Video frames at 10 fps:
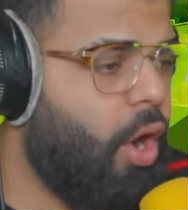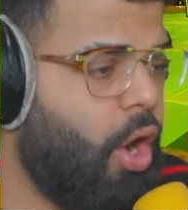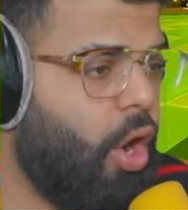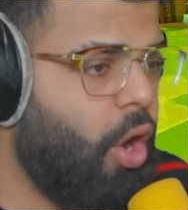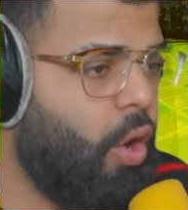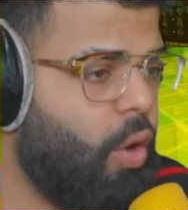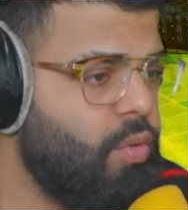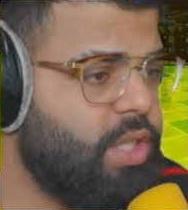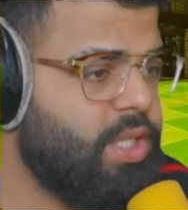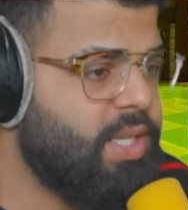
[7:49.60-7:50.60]

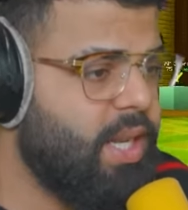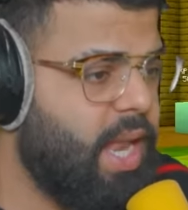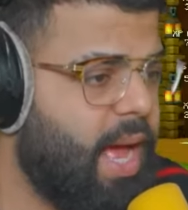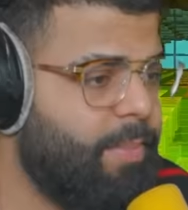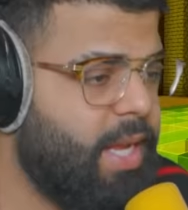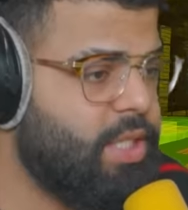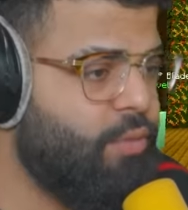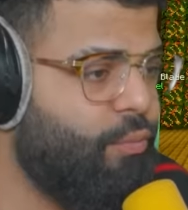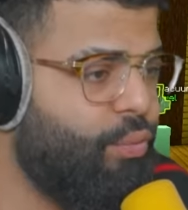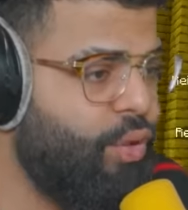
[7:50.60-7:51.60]
Oh, snap. There's
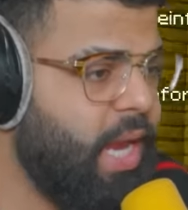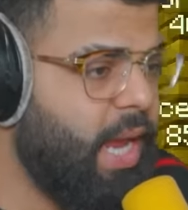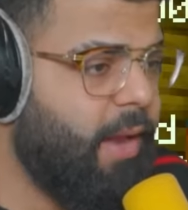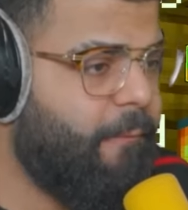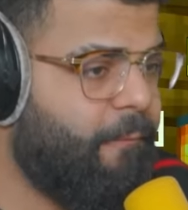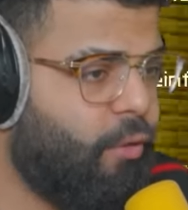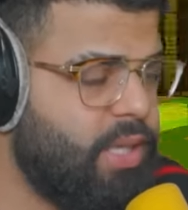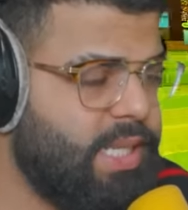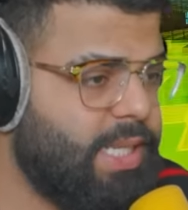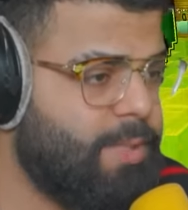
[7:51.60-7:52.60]

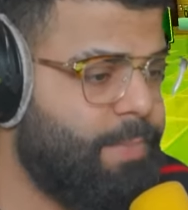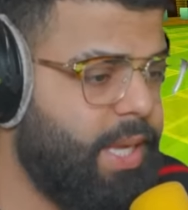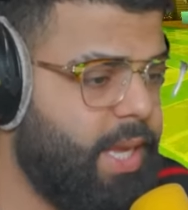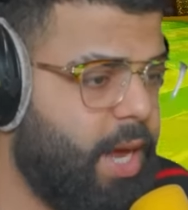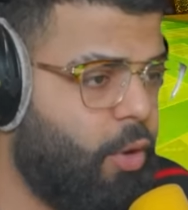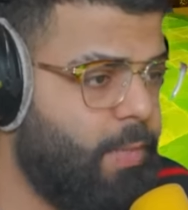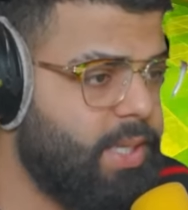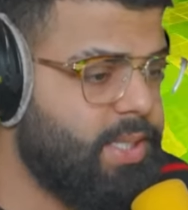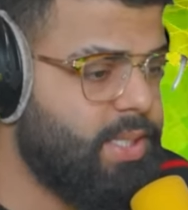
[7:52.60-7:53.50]
reinforced XP helmets and